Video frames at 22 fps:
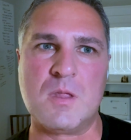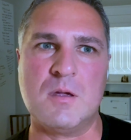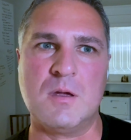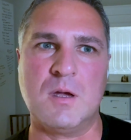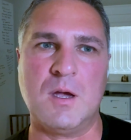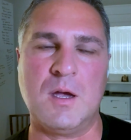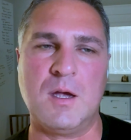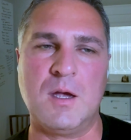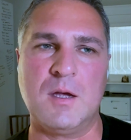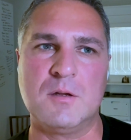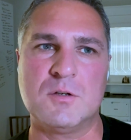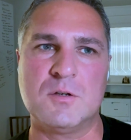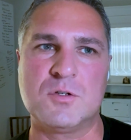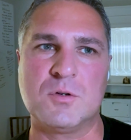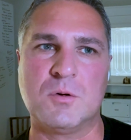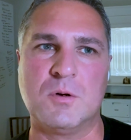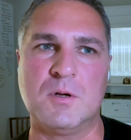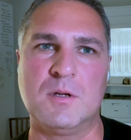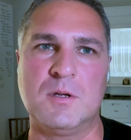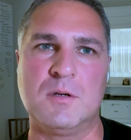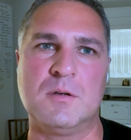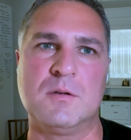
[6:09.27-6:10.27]
I
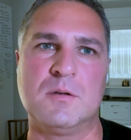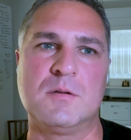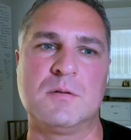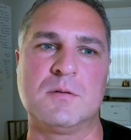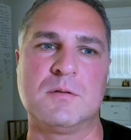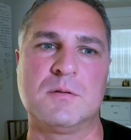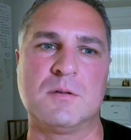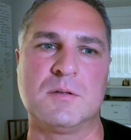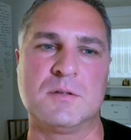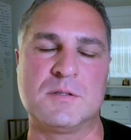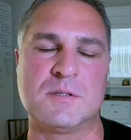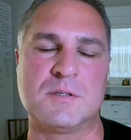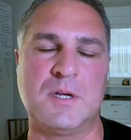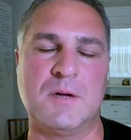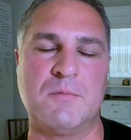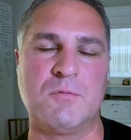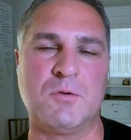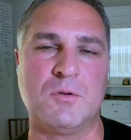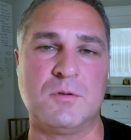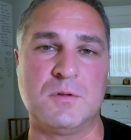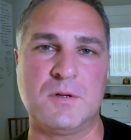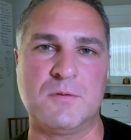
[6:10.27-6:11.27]
joined
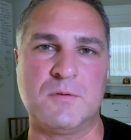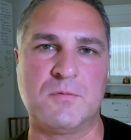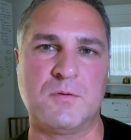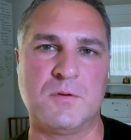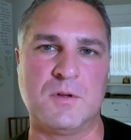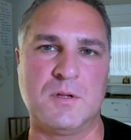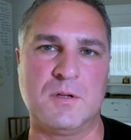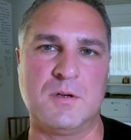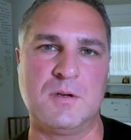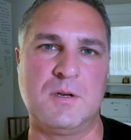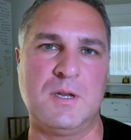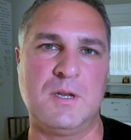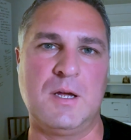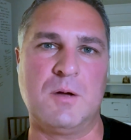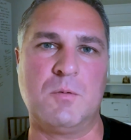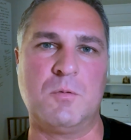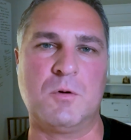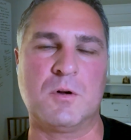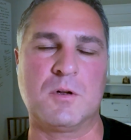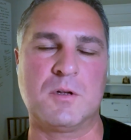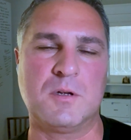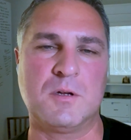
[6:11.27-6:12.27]
several different
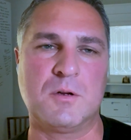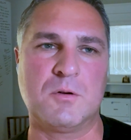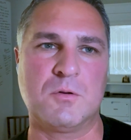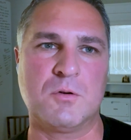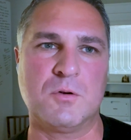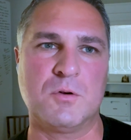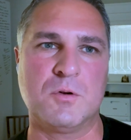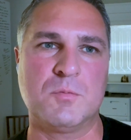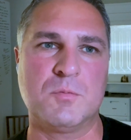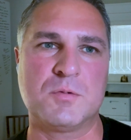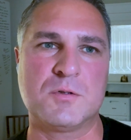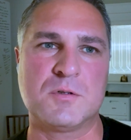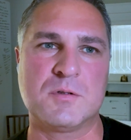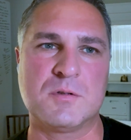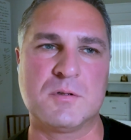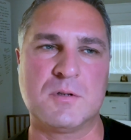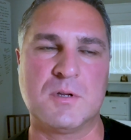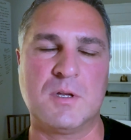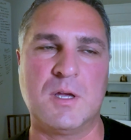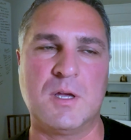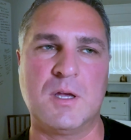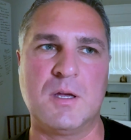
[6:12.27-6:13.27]
networking groups